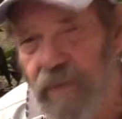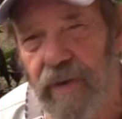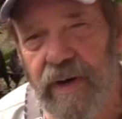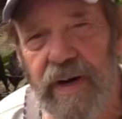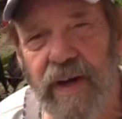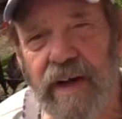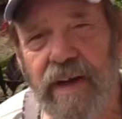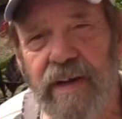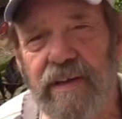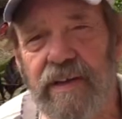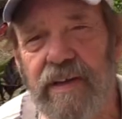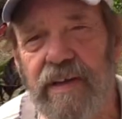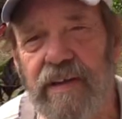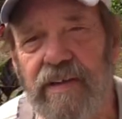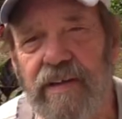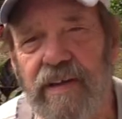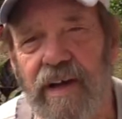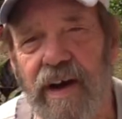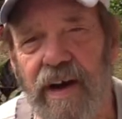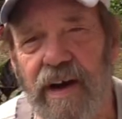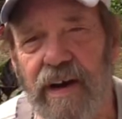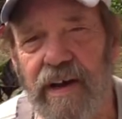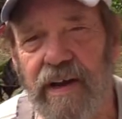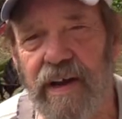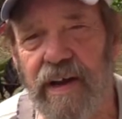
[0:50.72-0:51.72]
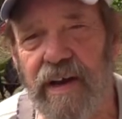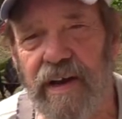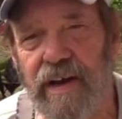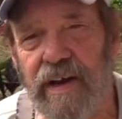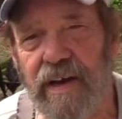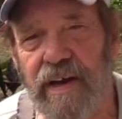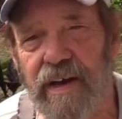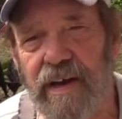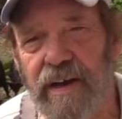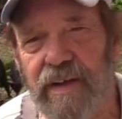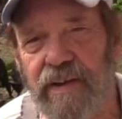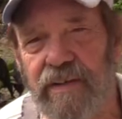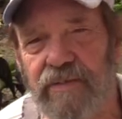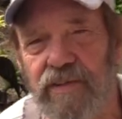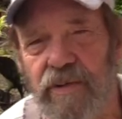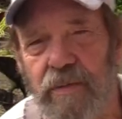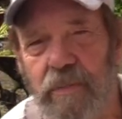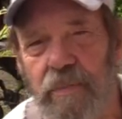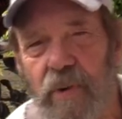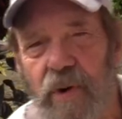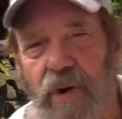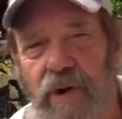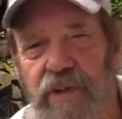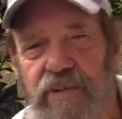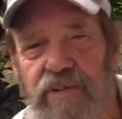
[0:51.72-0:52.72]
went out to Target, and she
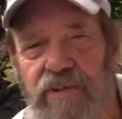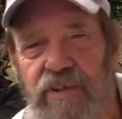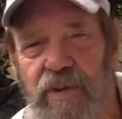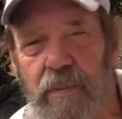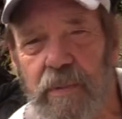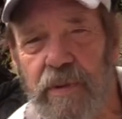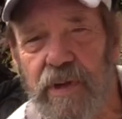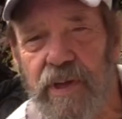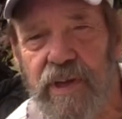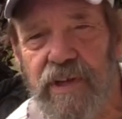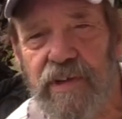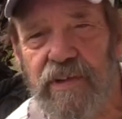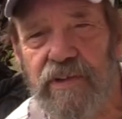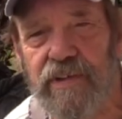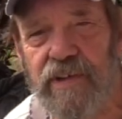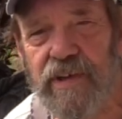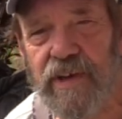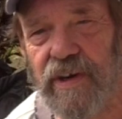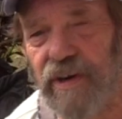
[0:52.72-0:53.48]
bought some of these